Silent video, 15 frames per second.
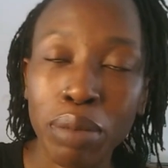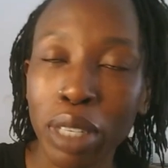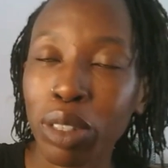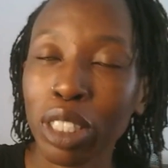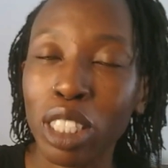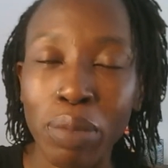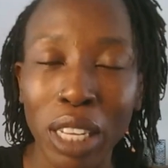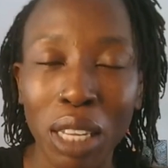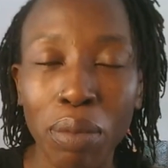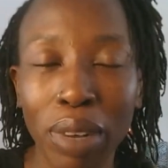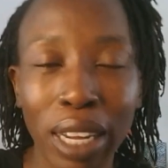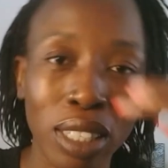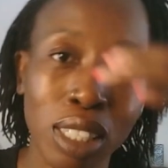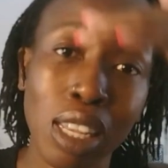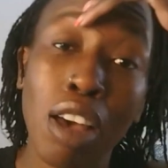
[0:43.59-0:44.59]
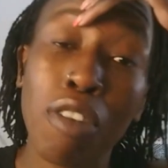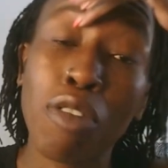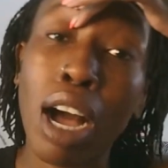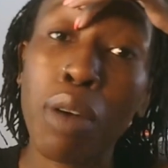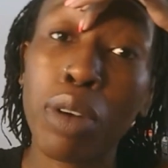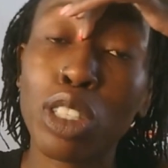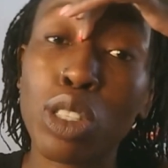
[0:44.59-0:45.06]
And we're just making plans for
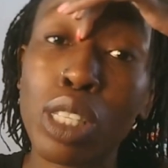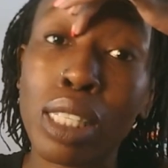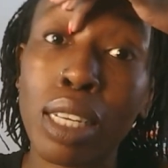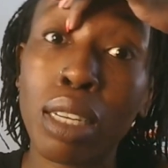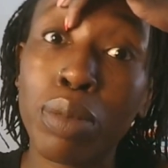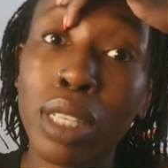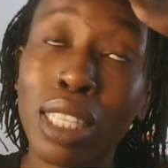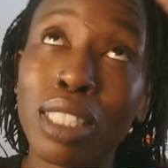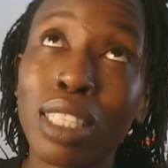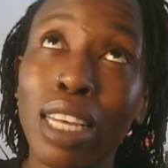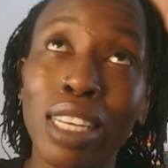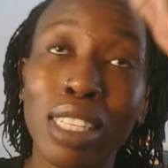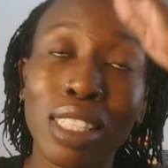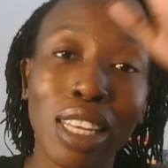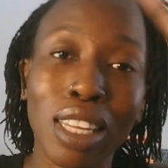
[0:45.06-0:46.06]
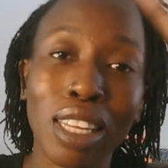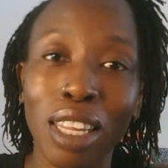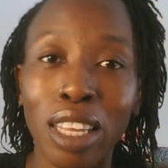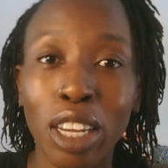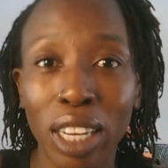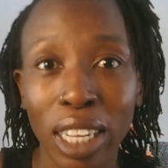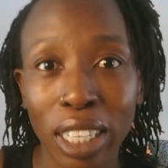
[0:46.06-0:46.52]
how we're going to celebrate as
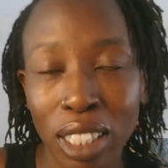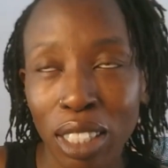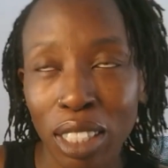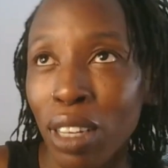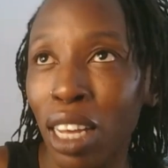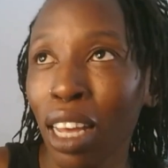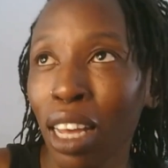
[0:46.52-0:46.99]
the collective.